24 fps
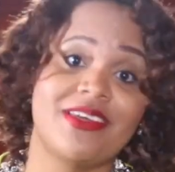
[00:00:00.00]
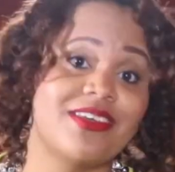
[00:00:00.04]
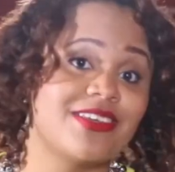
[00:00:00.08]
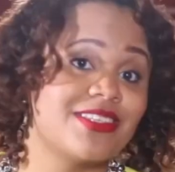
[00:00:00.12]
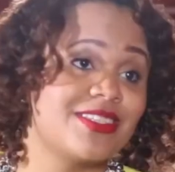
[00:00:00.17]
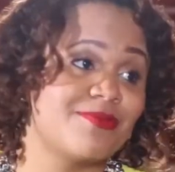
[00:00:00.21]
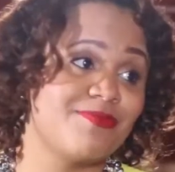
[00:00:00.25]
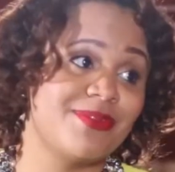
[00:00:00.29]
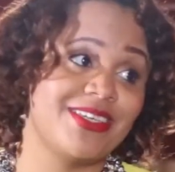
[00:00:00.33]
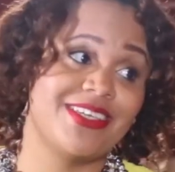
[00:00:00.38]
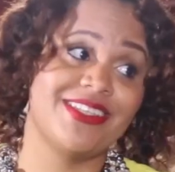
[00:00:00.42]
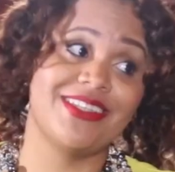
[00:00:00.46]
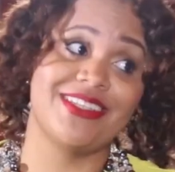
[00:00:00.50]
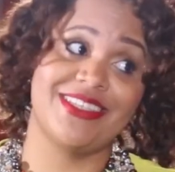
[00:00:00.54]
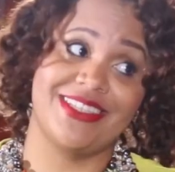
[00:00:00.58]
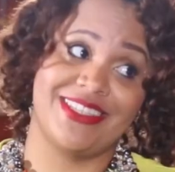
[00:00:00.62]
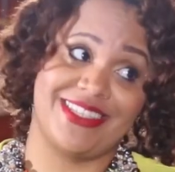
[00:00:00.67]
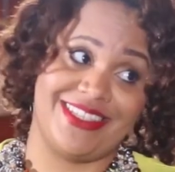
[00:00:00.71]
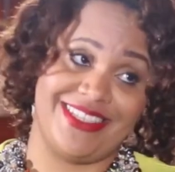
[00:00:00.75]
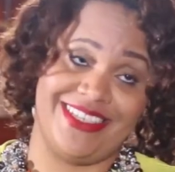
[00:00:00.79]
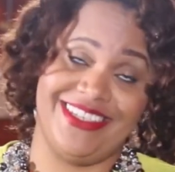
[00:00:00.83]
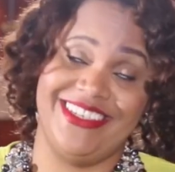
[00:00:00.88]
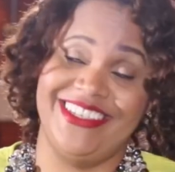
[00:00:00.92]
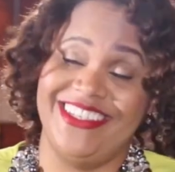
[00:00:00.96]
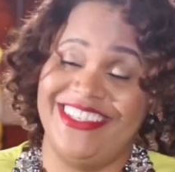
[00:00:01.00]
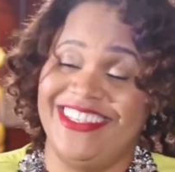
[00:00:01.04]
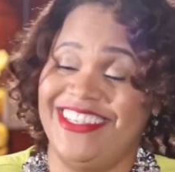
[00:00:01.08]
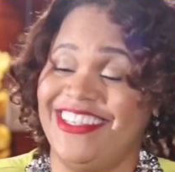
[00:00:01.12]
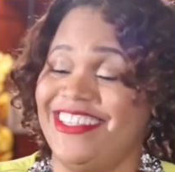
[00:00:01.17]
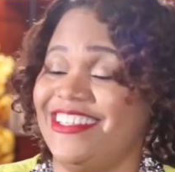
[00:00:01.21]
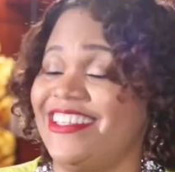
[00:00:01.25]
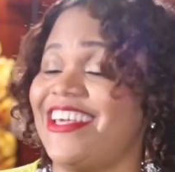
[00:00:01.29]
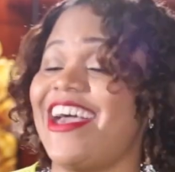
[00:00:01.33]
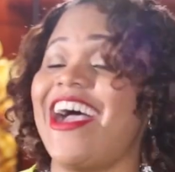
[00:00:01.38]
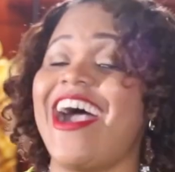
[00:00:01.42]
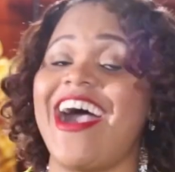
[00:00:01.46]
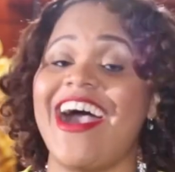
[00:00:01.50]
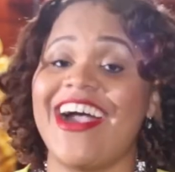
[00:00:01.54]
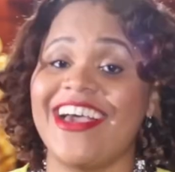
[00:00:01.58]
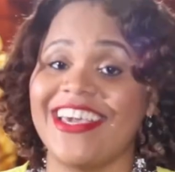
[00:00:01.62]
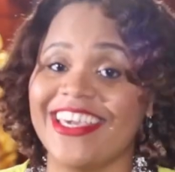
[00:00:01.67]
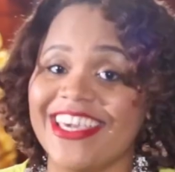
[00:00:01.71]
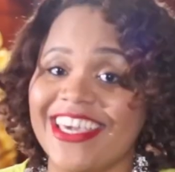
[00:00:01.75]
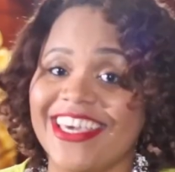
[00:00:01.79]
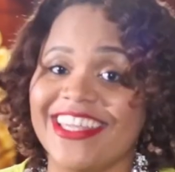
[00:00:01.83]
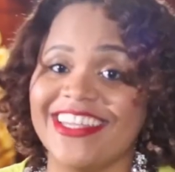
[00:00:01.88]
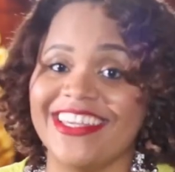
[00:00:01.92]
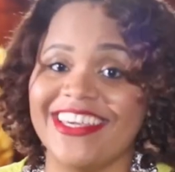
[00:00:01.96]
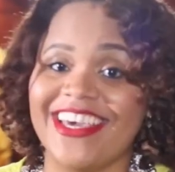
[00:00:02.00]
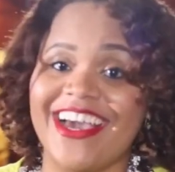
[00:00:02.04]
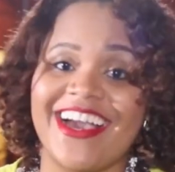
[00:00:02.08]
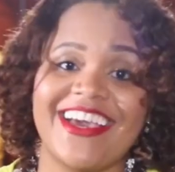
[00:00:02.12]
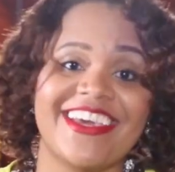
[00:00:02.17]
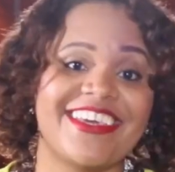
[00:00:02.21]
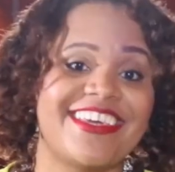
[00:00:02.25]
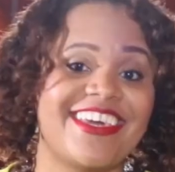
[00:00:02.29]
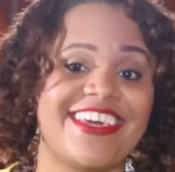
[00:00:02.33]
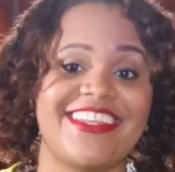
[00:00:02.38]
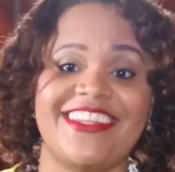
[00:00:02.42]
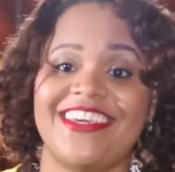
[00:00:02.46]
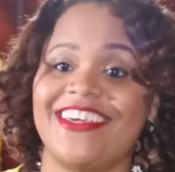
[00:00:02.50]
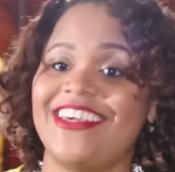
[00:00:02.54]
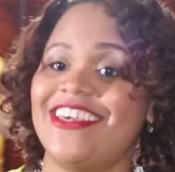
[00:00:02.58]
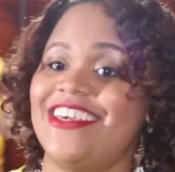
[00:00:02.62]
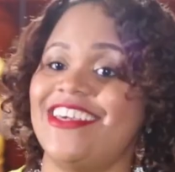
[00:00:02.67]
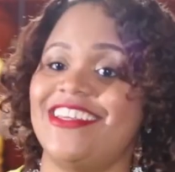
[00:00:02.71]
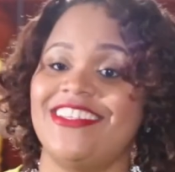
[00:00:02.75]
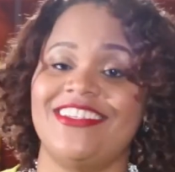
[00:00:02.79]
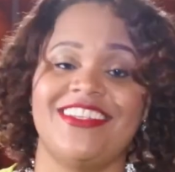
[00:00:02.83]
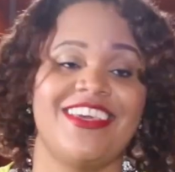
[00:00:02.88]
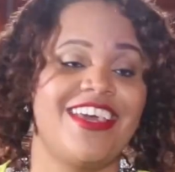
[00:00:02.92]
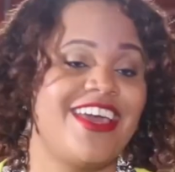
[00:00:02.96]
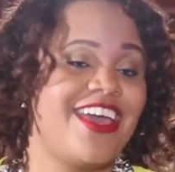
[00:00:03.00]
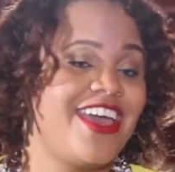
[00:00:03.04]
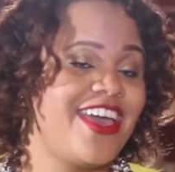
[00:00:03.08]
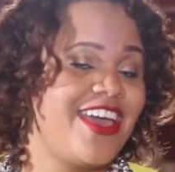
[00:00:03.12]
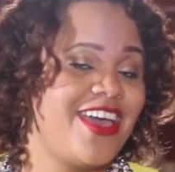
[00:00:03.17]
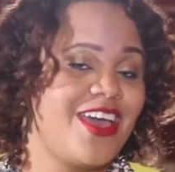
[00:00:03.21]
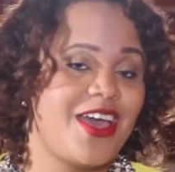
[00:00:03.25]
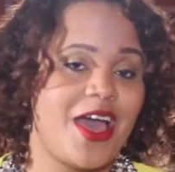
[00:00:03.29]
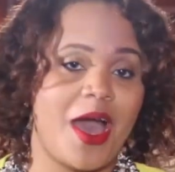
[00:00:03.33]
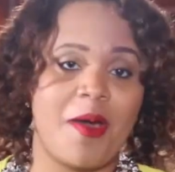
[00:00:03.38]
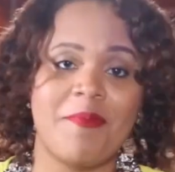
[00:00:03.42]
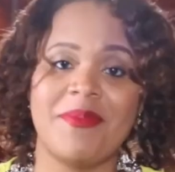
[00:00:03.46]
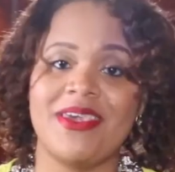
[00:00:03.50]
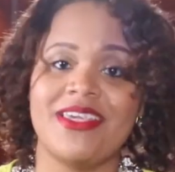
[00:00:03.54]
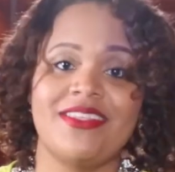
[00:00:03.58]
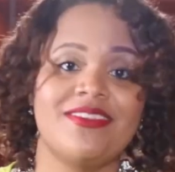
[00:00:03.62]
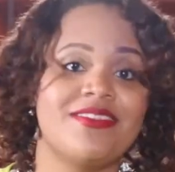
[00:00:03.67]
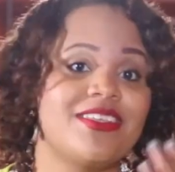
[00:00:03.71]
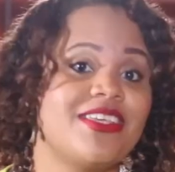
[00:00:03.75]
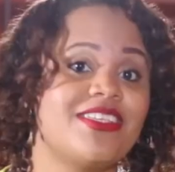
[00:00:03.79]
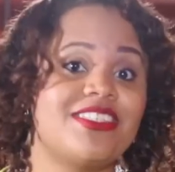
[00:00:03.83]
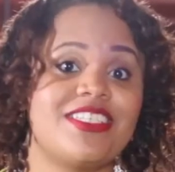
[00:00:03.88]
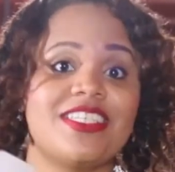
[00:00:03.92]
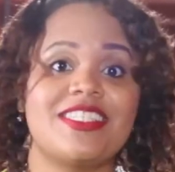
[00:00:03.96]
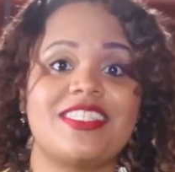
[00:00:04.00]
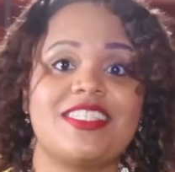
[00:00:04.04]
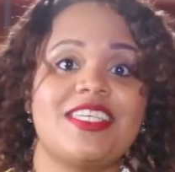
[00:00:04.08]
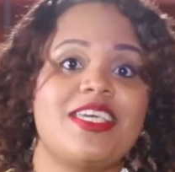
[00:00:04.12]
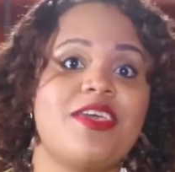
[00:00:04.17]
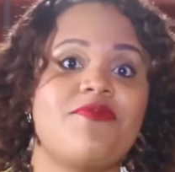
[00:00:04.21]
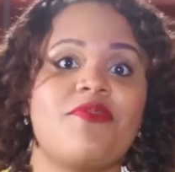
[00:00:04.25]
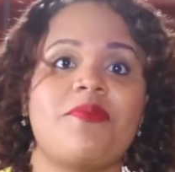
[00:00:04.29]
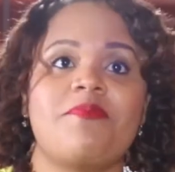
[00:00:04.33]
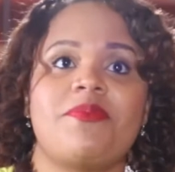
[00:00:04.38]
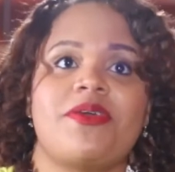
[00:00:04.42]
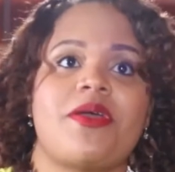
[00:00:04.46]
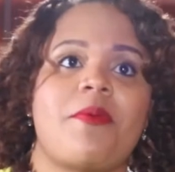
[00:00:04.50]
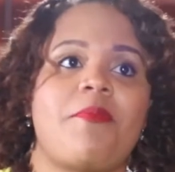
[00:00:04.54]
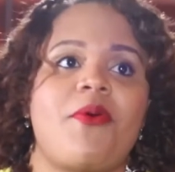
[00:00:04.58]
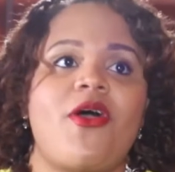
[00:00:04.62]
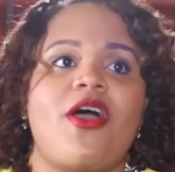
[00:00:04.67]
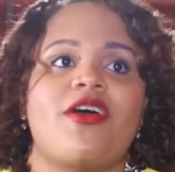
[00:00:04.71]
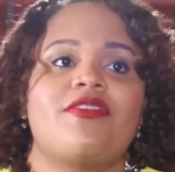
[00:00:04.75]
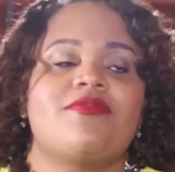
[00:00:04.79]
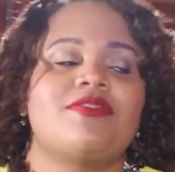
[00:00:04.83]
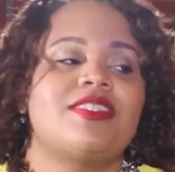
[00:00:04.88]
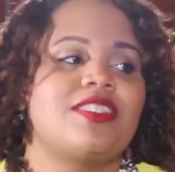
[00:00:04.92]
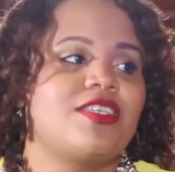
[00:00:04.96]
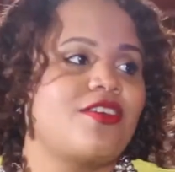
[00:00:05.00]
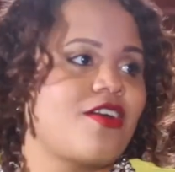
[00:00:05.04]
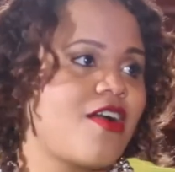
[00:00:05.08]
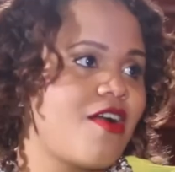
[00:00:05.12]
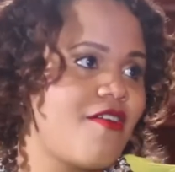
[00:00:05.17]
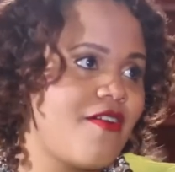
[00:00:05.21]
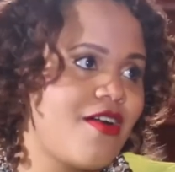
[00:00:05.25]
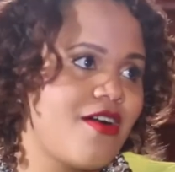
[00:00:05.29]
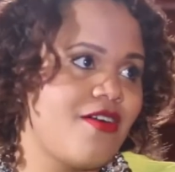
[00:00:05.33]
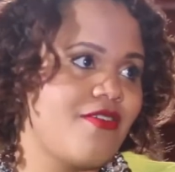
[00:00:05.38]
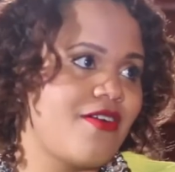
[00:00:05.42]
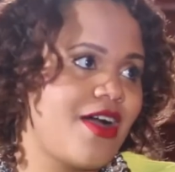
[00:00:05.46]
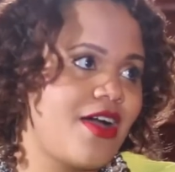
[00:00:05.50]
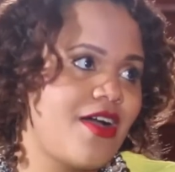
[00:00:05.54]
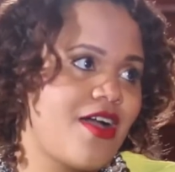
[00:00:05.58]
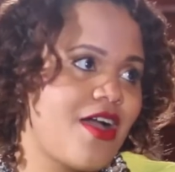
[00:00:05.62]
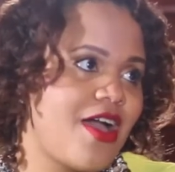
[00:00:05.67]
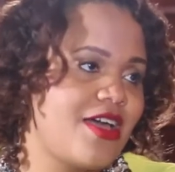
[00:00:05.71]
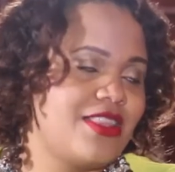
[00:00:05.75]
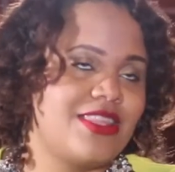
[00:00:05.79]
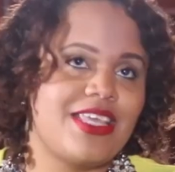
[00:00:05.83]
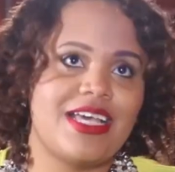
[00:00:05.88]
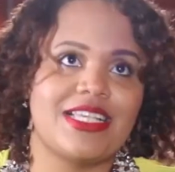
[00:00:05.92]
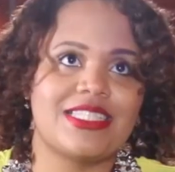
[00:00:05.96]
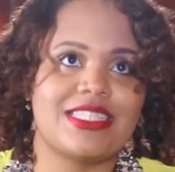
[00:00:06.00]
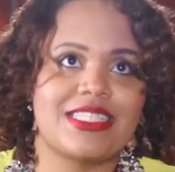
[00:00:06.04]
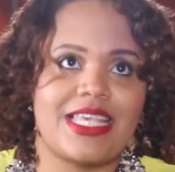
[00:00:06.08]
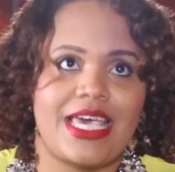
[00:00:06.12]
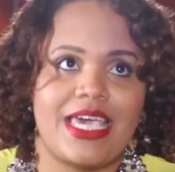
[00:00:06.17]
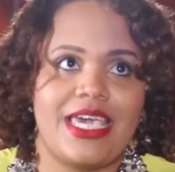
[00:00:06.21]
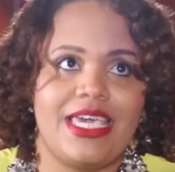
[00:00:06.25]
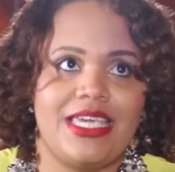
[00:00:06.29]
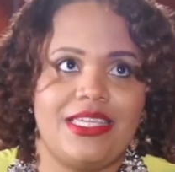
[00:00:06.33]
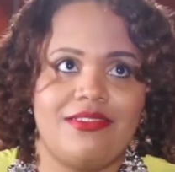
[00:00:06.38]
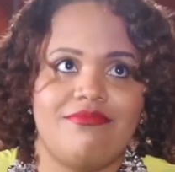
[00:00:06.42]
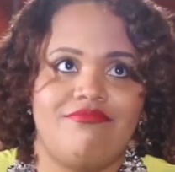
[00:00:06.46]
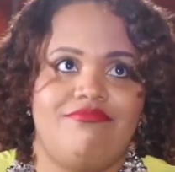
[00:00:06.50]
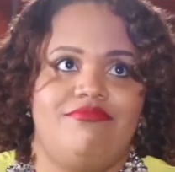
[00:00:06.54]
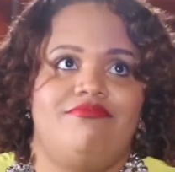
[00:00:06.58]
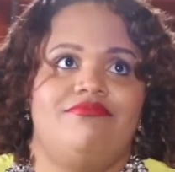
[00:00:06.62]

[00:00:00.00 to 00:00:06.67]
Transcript: Because man, listen, I get it, and I mean, just to even be a part of TRL, that's like